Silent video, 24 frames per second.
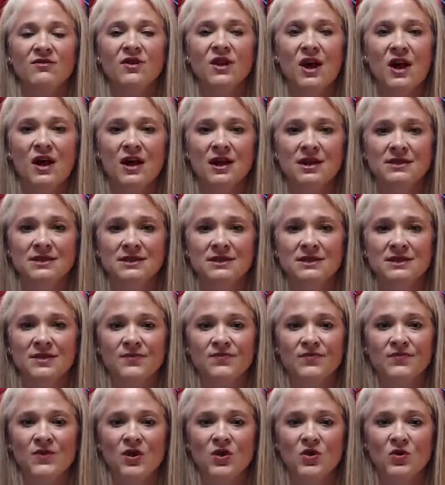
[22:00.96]
loss
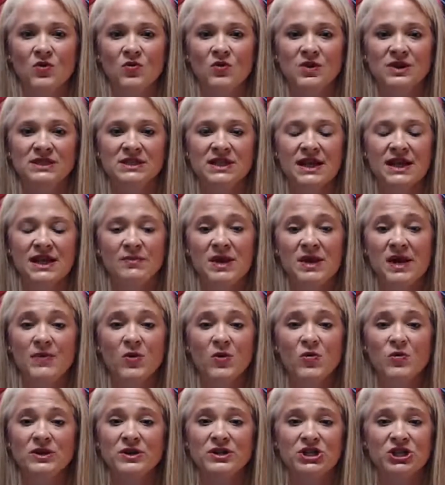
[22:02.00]
was that
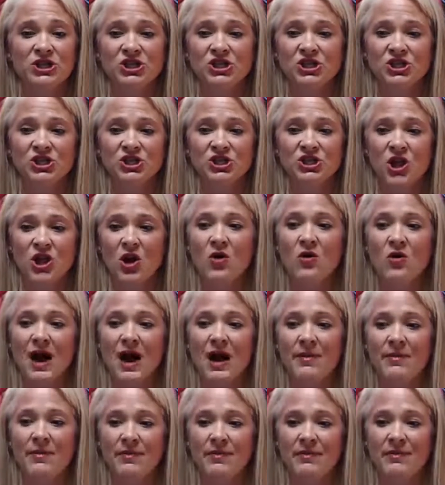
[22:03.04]
people would just show
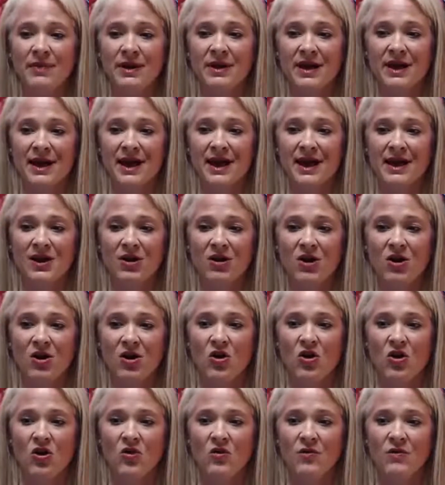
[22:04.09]
up at our
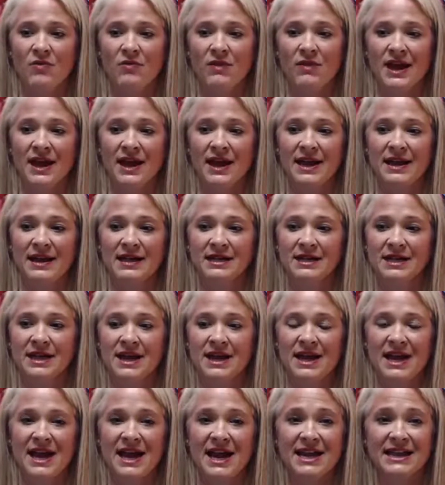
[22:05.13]
home and
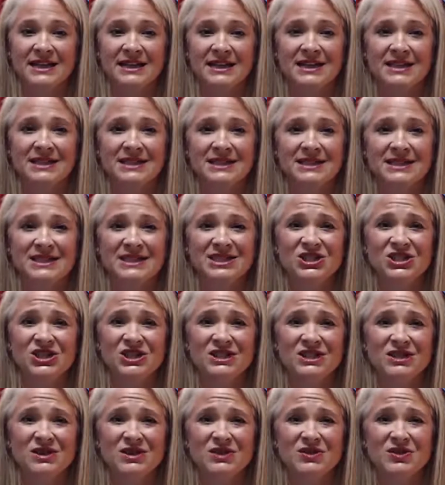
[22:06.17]

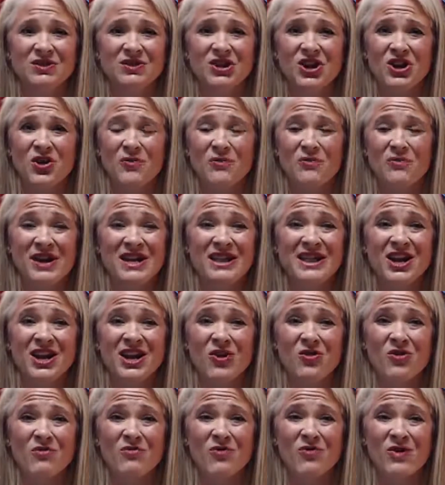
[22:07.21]
just, be
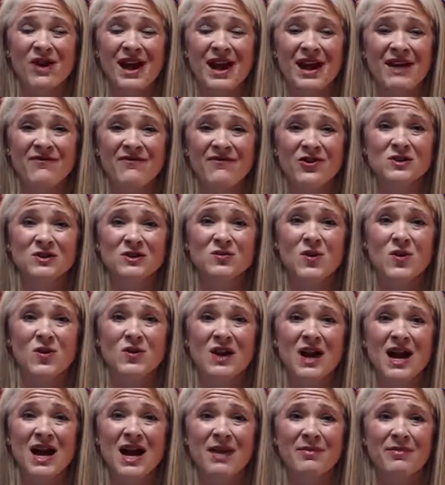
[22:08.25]
there when I first
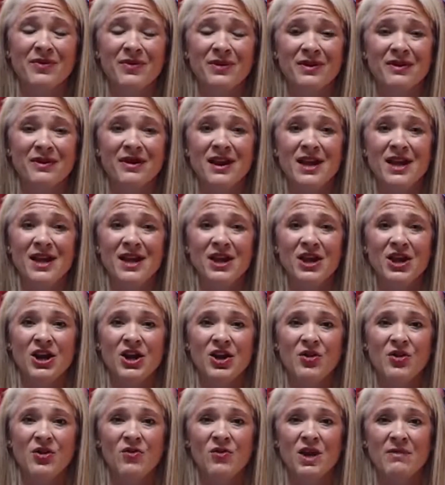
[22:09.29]
woke up, or,
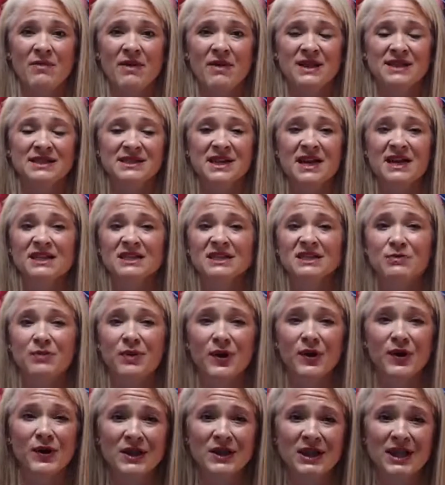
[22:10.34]
on my son's
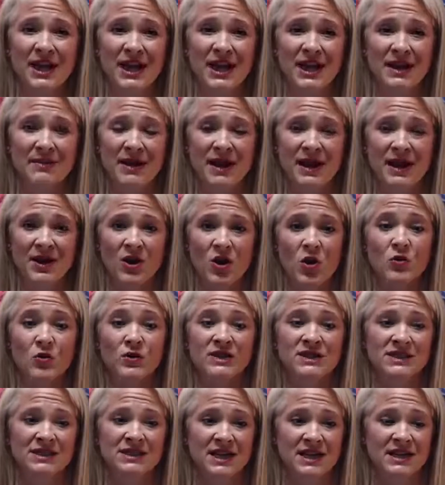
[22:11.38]
birthday, my
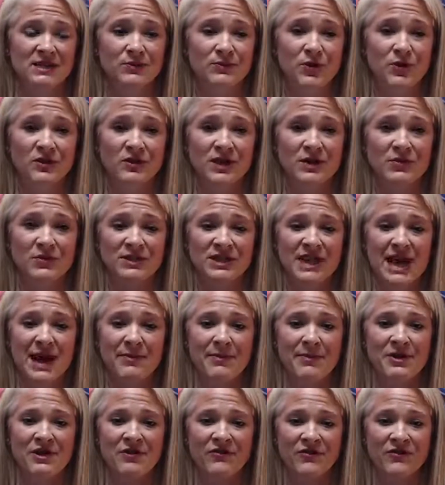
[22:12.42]
oldest son's birthday, which
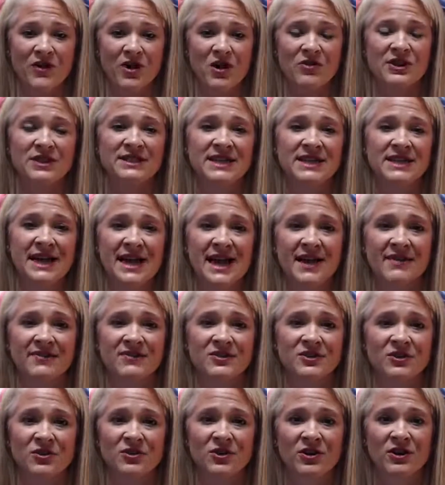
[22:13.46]
happened to fall the day
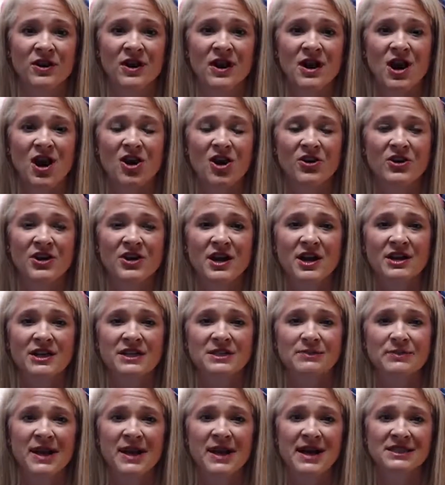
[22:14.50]
after our
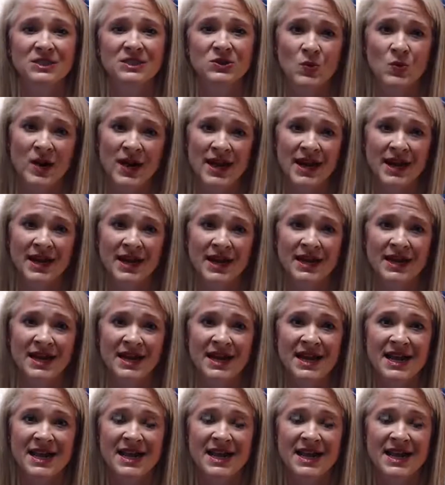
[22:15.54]
youngest passed away.